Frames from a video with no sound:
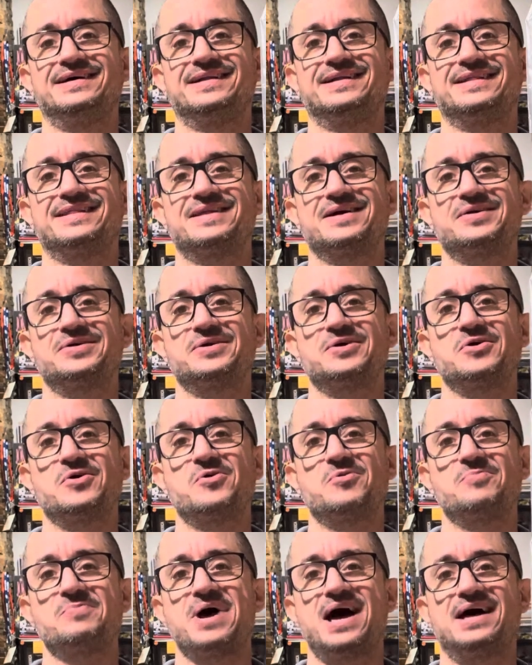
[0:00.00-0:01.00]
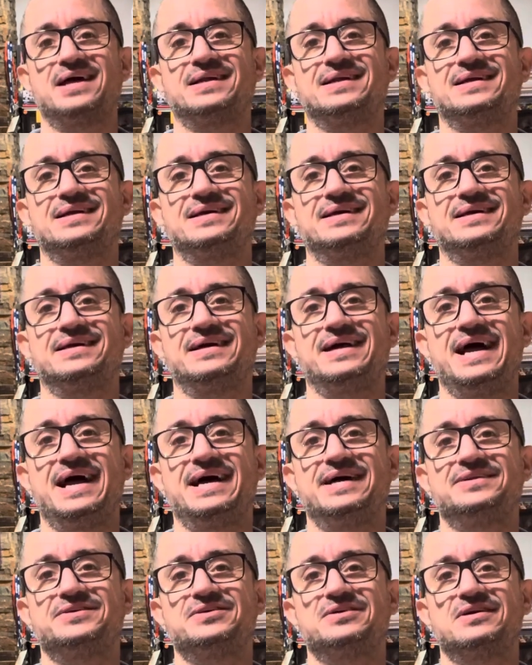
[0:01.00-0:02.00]
There you go, man.
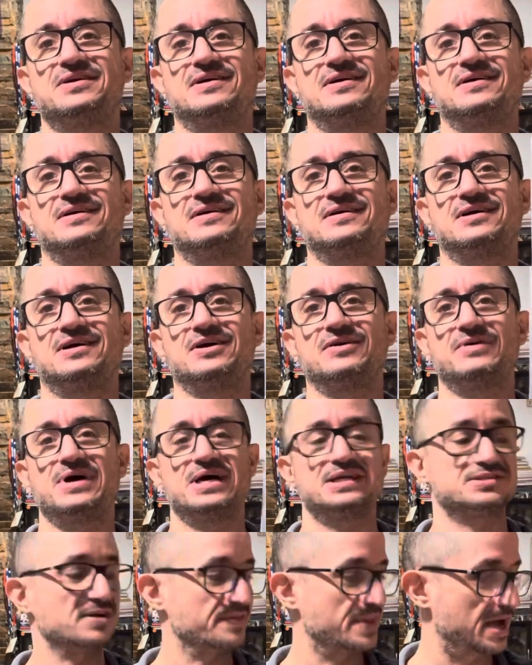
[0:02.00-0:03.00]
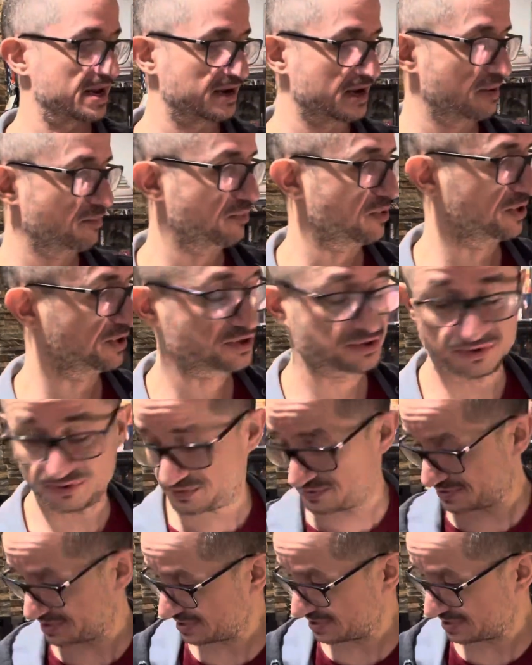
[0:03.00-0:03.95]
Ander, congrats on that 9.2.